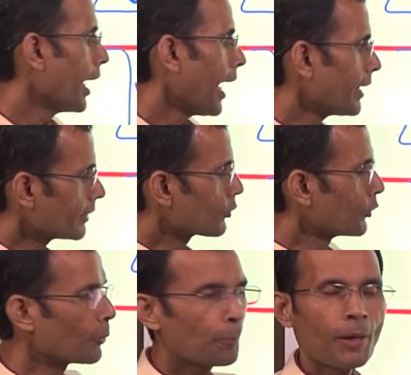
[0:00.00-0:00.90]
and it's
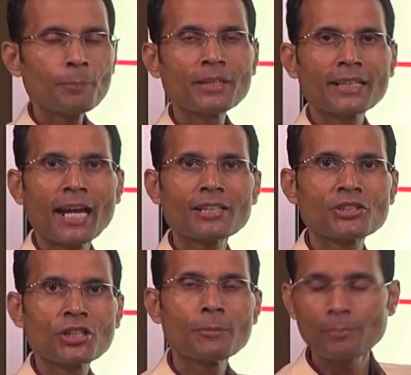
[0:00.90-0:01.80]
going to pump the
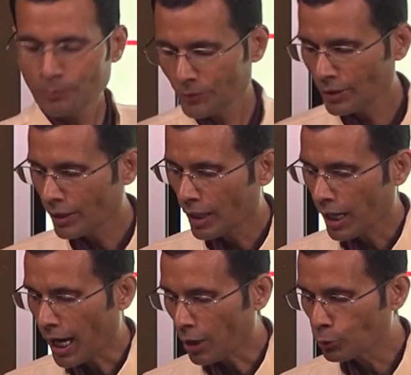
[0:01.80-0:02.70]
calcium
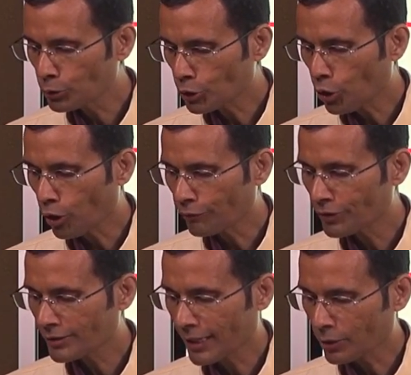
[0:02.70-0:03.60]
out of
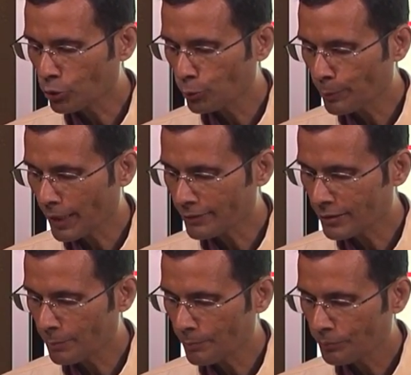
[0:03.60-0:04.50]
the
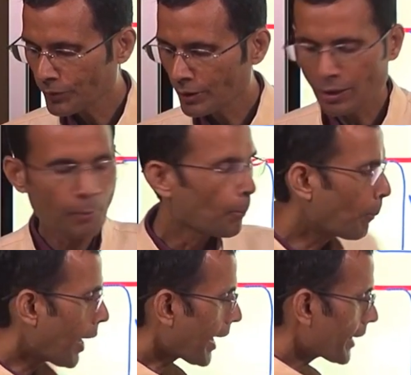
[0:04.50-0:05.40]
sarcoplasm
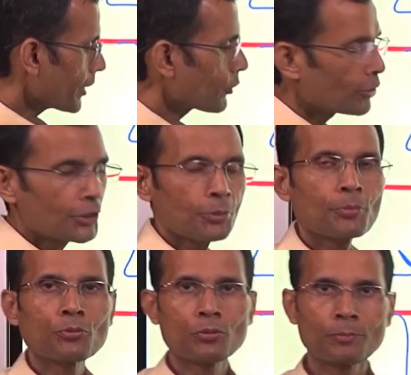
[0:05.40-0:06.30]
back into the
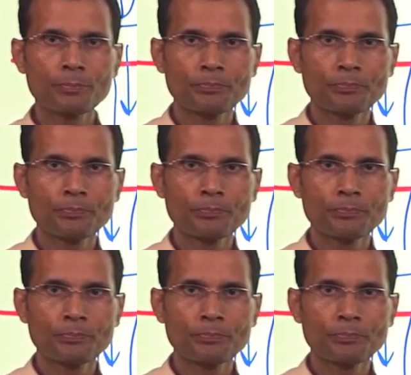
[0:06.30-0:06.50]
tubule.